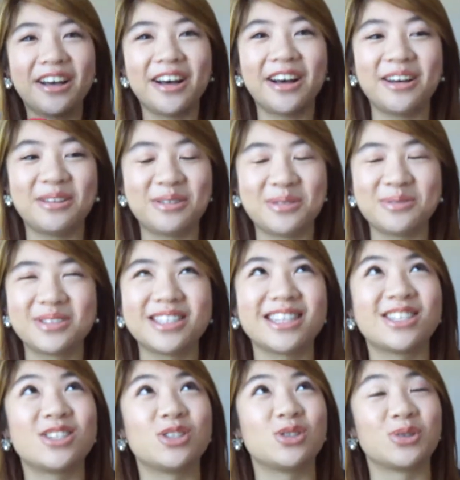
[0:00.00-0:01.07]
Uh, I'm
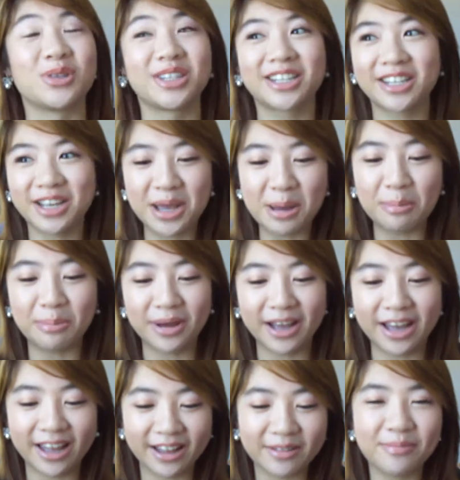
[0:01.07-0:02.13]
such a dork.
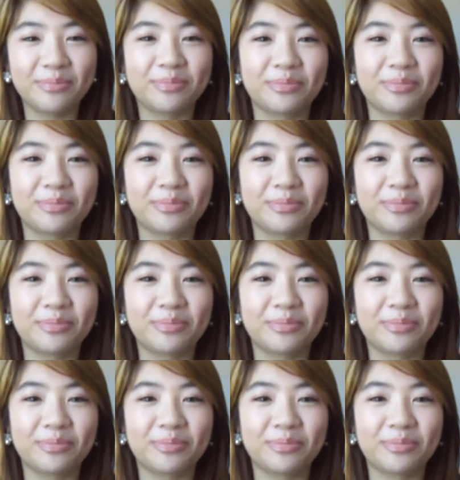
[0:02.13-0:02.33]
But